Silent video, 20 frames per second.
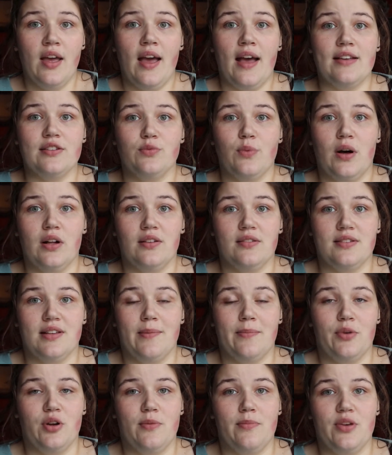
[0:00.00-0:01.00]
as well as
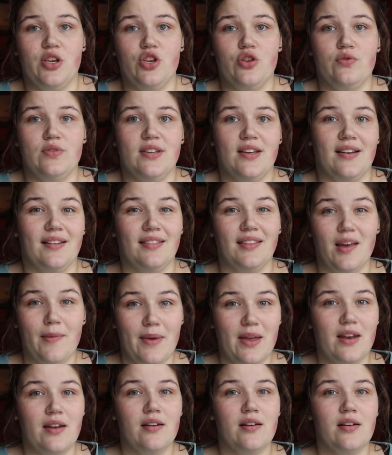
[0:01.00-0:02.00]
I'm going to be using a
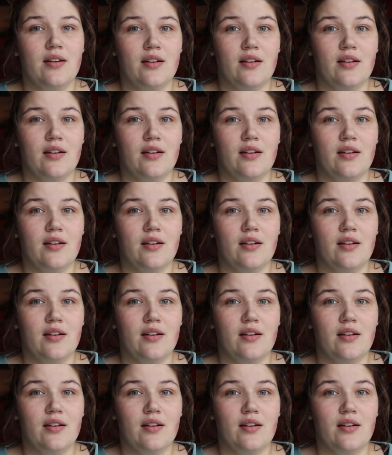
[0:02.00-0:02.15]
lemon.